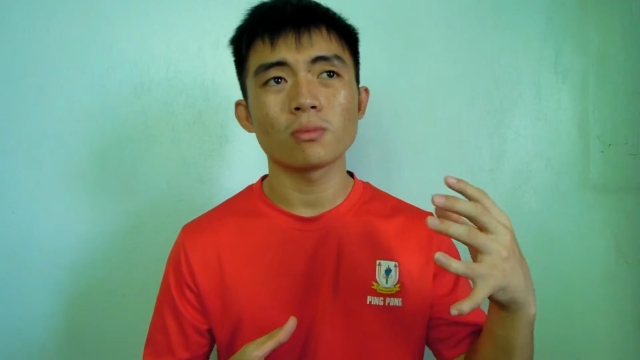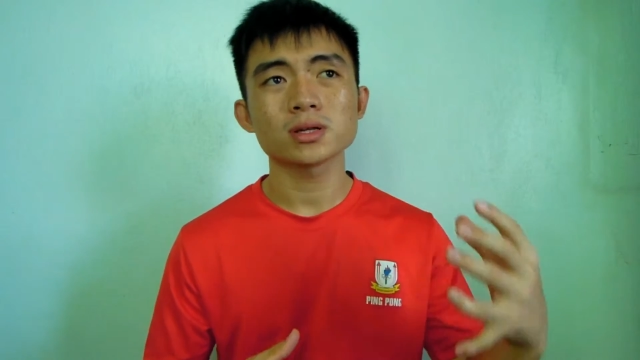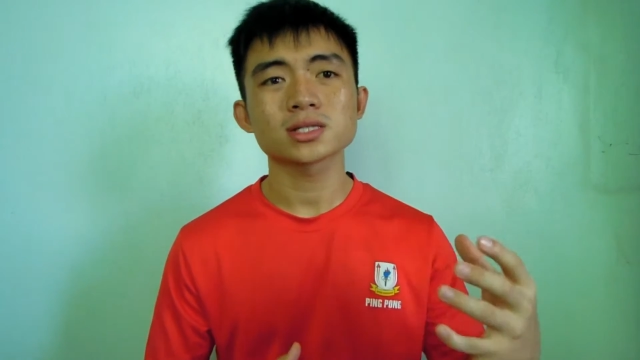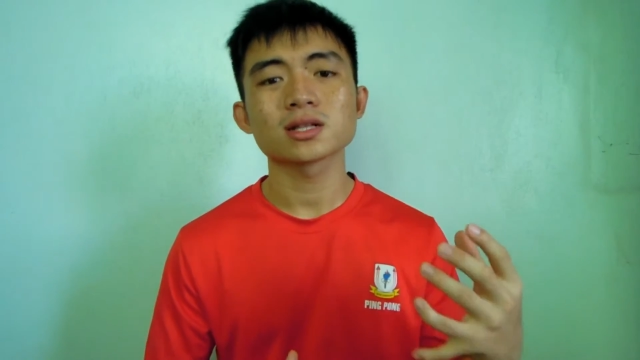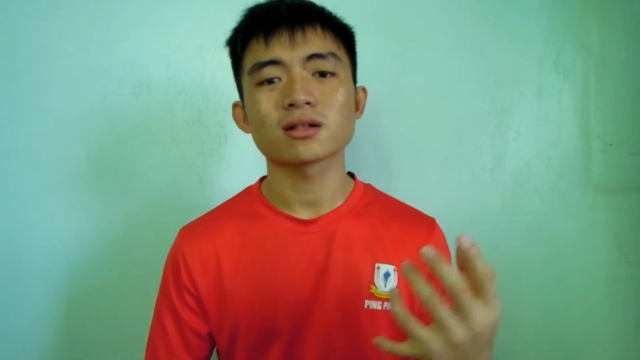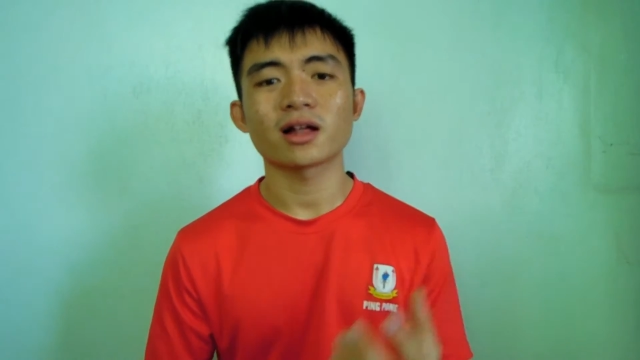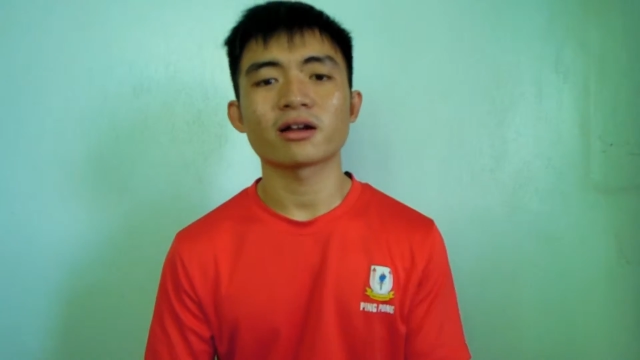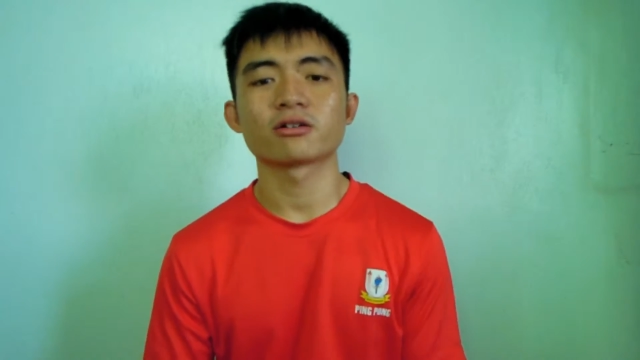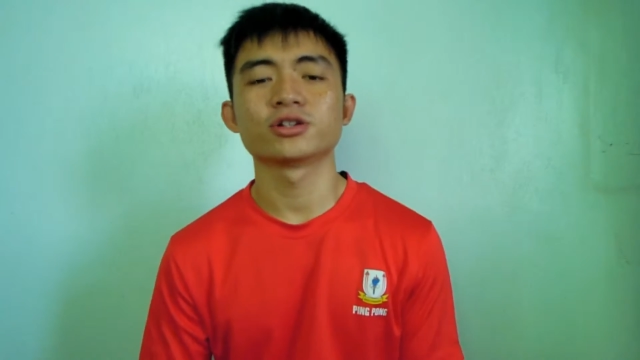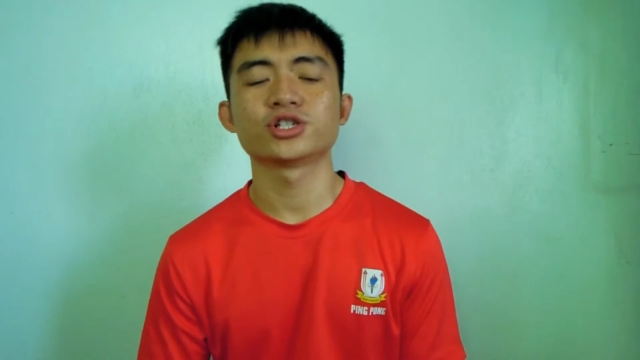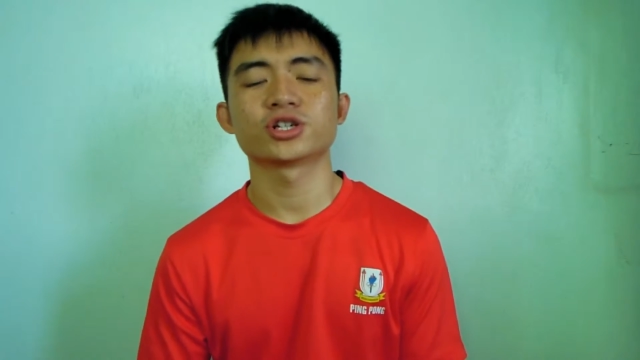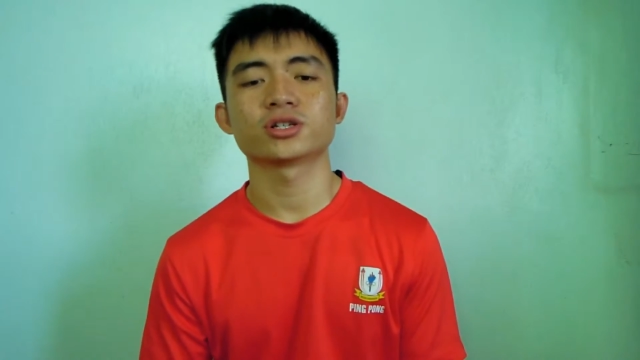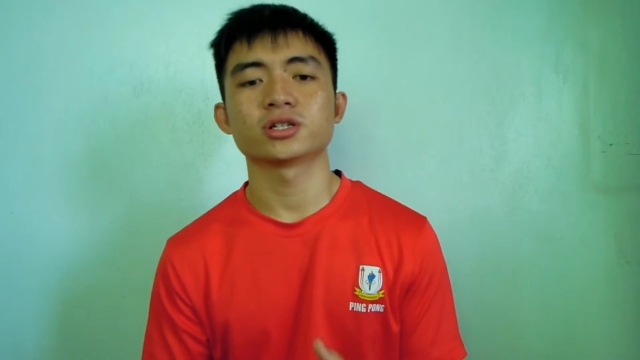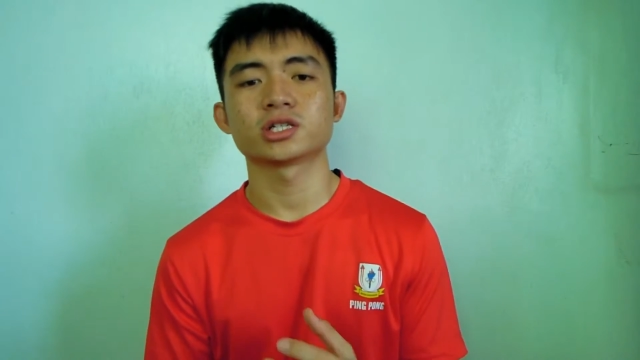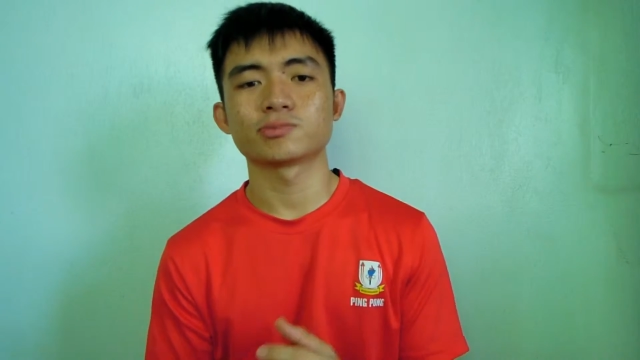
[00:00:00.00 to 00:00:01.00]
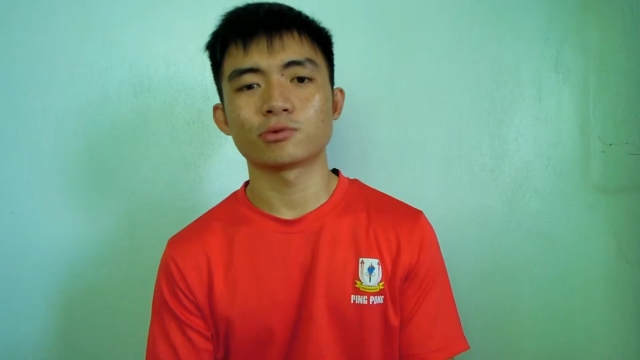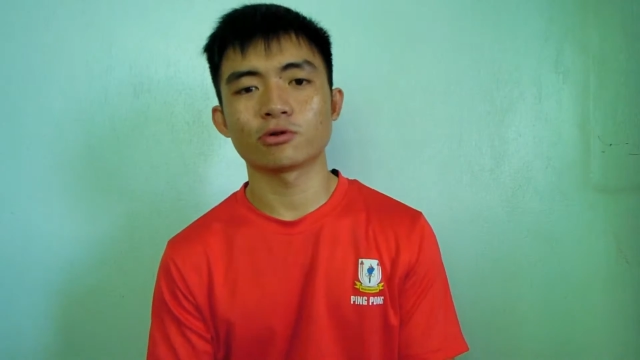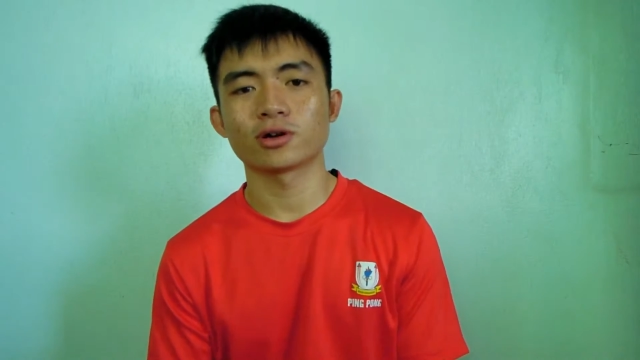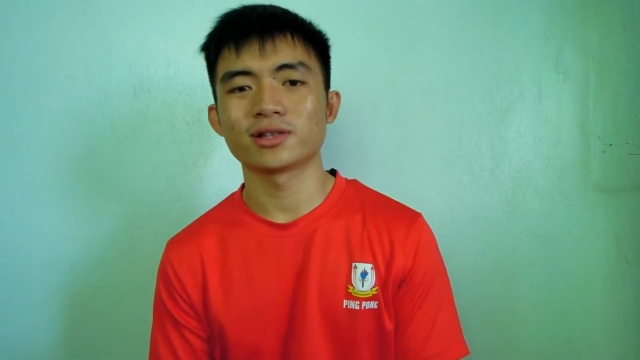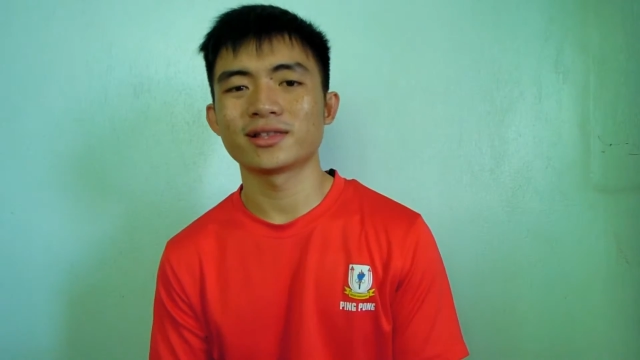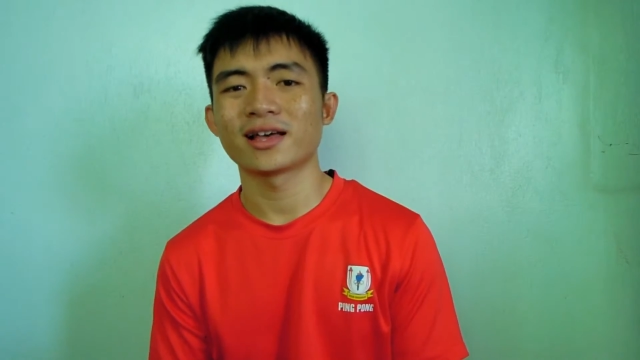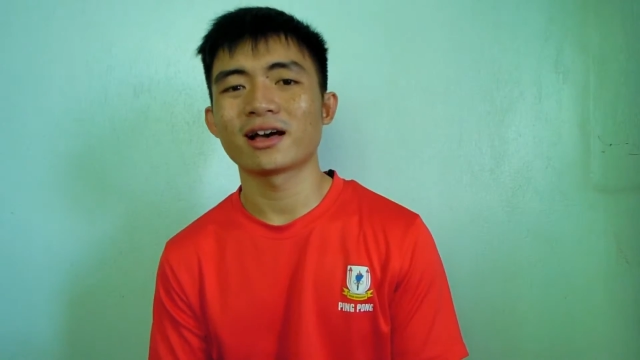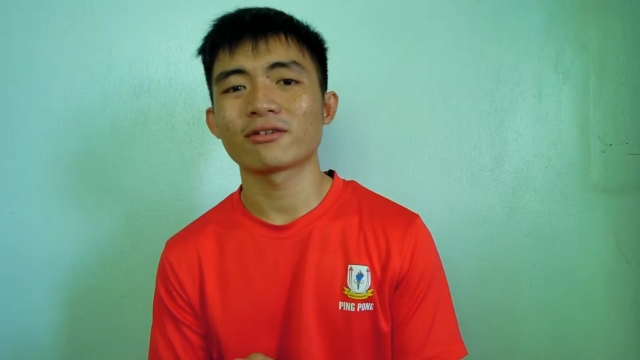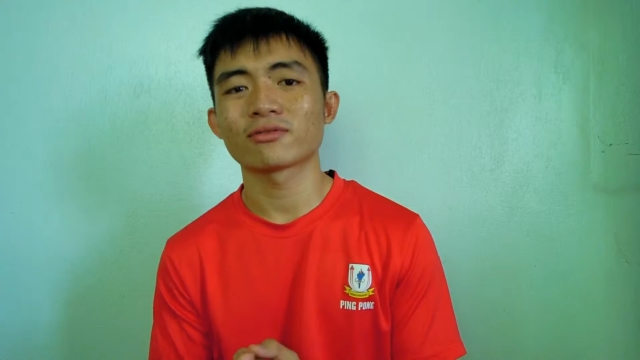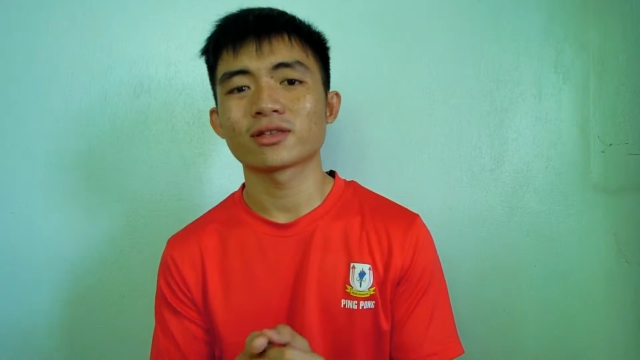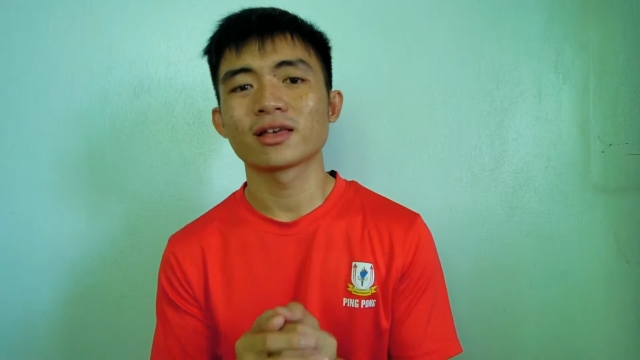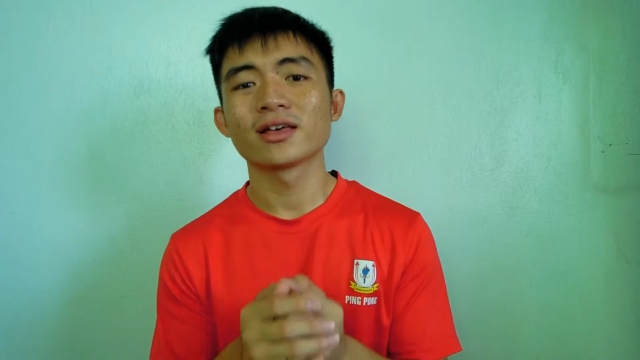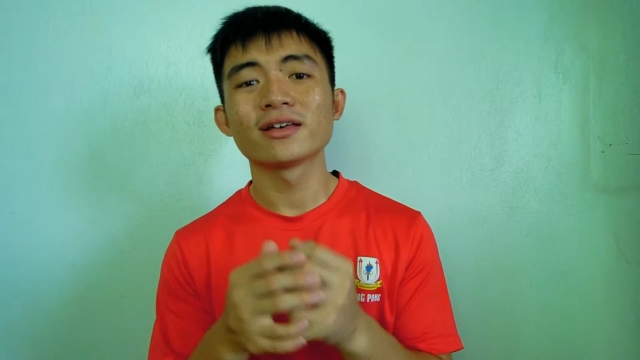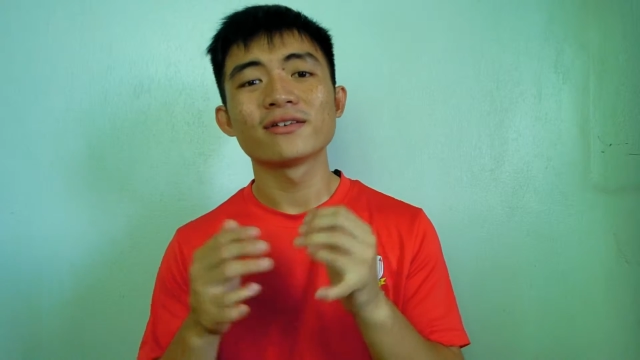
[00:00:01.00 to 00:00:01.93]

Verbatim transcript: muscle glycogen is broken down,